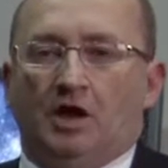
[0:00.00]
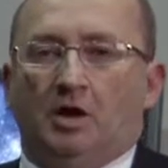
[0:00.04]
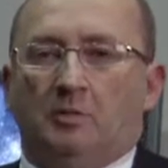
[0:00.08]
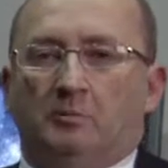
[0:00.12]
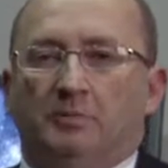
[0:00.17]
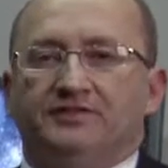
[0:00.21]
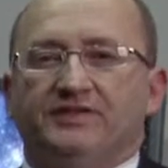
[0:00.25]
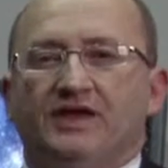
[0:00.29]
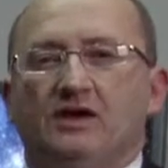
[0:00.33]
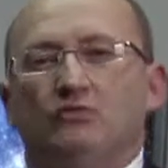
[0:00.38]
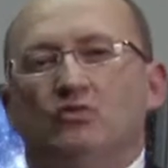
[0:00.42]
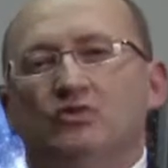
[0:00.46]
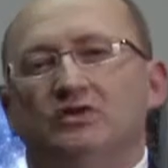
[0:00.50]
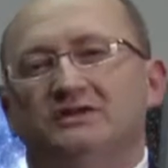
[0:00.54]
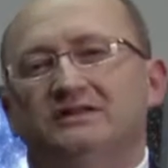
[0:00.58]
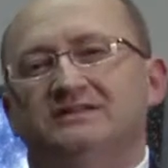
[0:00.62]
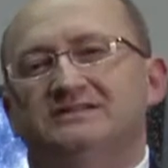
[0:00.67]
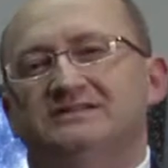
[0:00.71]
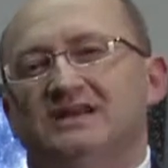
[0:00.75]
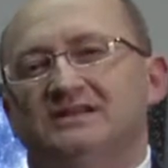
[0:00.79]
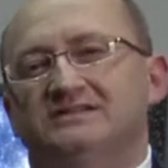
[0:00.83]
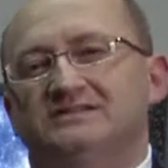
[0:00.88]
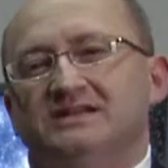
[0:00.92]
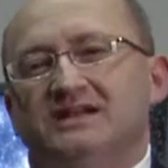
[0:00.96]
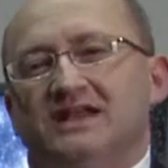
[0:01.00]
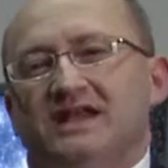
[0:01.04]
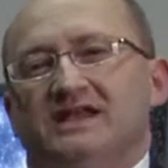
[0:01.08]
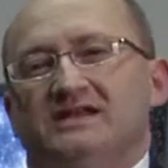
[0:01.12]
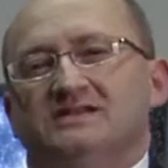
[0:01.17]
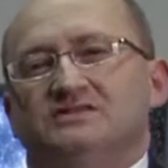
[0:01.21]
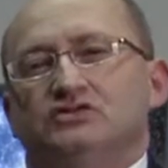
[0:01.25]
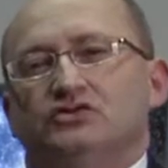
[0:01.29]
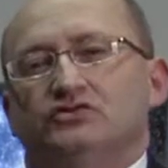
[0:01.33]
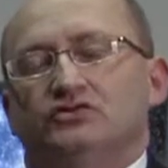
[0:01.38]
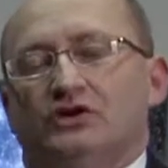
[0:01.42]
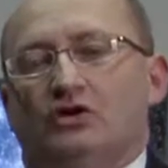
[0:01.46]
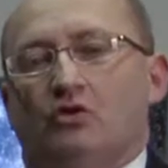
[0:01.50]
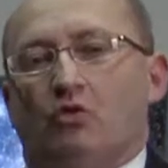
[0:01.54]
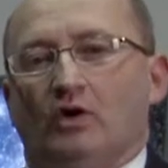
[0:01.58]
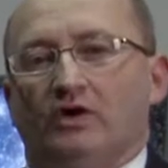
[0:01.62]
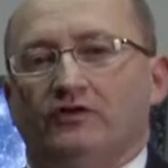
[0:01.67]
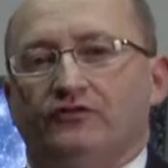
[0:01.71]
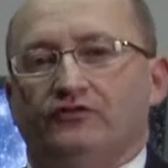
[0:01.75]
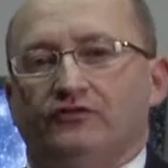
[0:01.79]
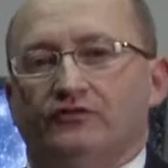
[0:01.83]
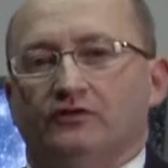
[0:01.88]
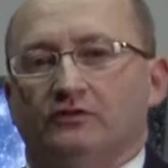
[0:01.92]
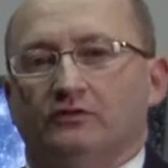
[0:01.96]
But that really doesn't answer the
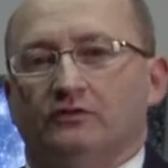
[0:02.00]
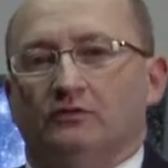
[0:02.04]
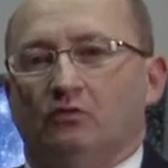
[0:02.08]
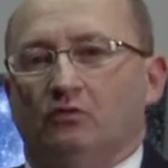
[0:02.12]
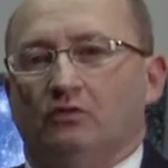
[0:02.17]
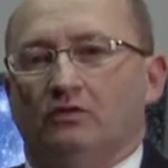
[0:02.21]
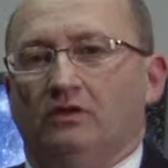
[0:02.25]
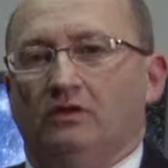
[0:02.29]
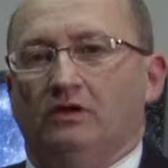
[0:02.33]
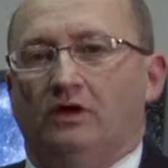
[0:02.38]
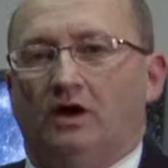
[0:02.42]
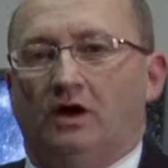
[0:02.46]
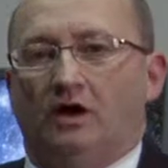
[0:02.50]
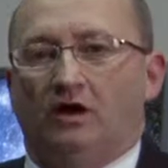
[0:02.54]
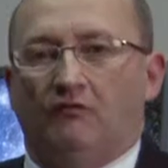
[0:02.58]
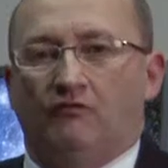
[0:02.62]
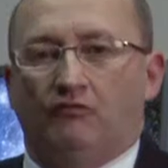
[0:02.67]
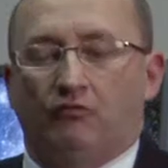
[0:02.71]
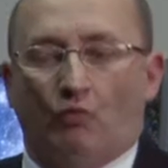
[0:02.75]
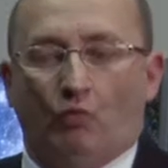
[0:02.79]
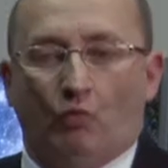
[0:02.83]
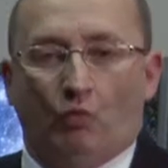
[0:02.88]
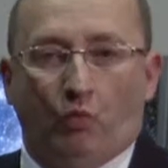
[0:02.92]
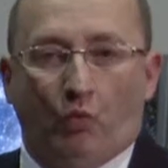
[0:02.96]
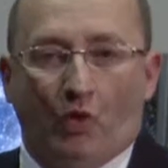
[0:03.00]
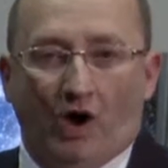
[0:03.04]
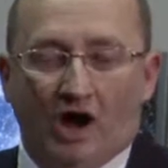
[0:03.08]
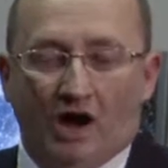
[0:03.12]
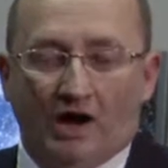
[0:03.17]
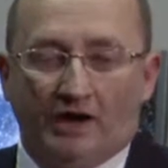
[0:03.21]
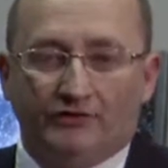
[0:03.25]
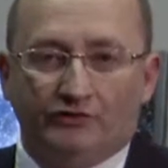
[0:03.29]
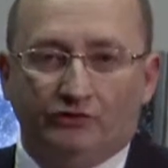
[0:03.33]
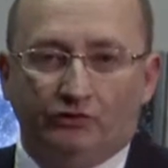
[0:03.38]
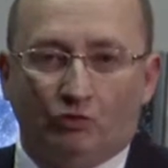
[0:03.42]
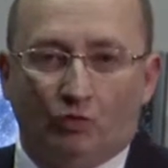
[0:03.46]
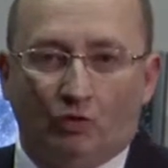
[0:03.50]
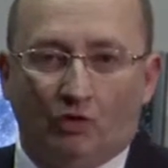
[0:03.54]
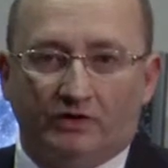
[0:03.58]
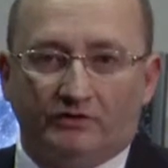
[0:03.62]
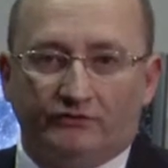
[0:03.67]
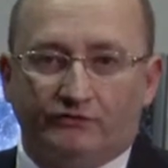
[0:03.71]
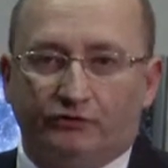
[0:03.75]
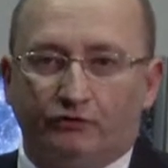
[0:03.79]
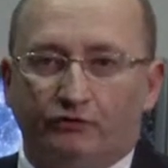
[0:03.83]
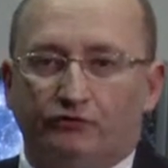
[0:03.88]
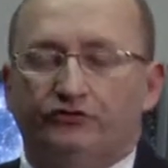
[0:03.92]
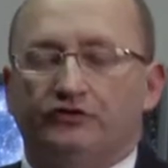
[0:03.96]
question of why do you want
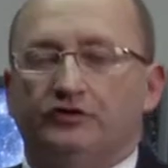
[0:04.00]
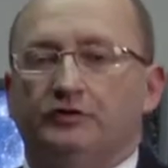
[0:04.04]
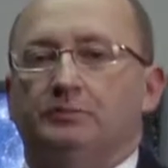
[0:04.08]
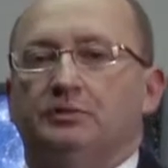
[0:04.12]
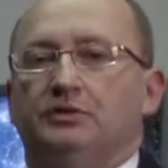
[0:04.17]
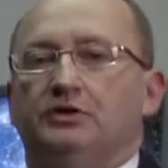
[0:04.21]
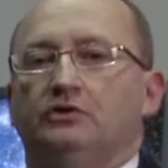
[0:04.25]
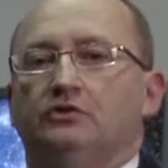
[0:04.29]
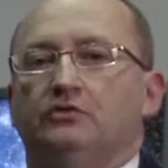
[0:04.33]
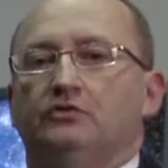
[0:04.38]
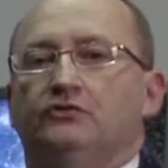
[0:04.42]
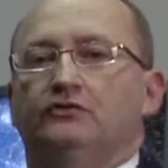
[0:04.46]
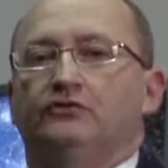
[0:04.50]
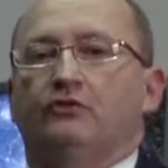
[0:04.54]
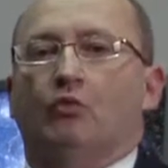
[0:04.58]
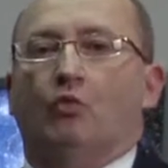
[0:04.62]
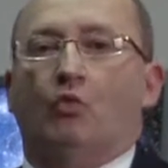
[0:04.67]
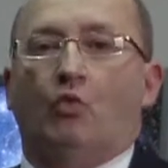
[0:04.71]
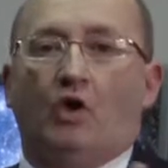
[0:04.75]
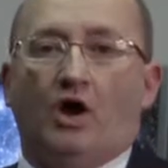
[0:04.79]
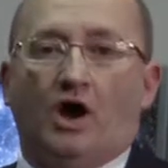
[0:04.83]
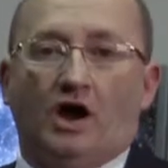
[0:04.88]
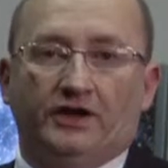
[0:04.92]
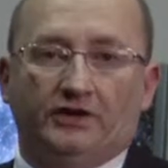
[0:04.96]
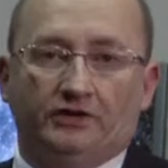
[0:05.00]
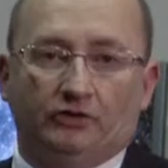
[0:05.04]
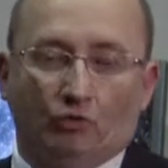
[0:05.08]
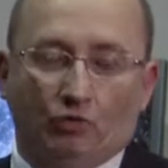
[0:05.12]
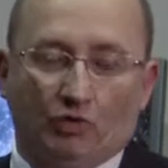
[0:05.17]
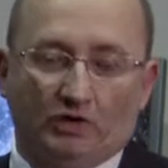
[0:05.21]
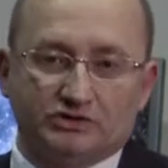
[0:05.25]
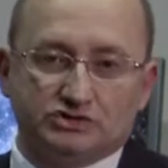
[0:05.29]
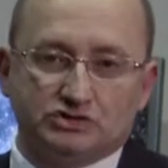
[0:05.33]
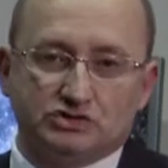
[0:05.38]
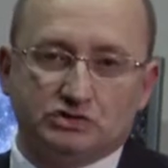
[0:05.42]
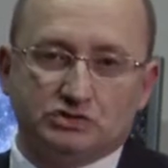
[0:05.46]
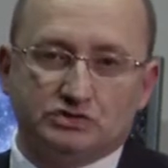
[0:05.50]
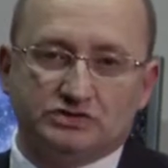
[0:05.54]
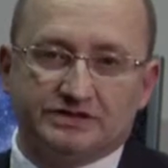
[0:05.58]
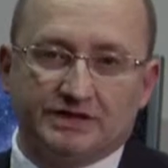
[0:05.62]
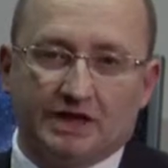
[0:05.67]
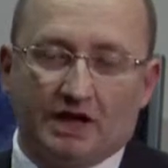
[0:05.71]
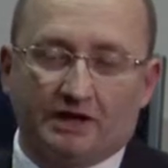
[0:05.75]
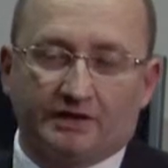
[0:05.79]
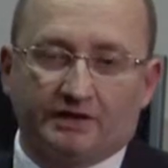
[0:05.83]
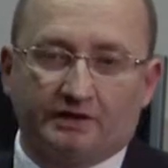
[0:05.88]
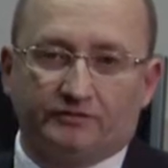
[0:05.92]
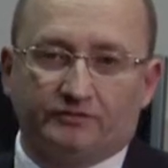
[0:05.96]
2 GPUs or why do you want 2
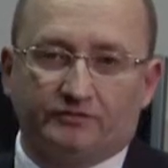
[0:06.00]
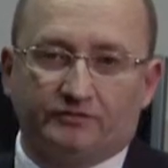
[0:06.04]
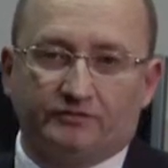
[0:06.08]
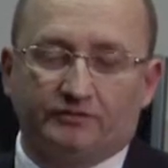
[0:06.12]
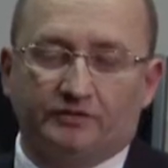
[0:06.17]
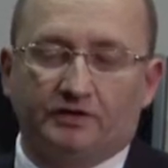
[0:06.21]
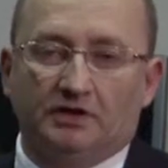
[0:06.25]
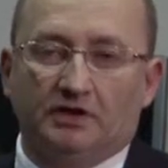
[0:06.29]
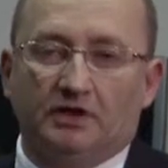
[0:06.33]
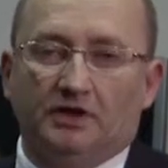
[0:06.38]
sockets?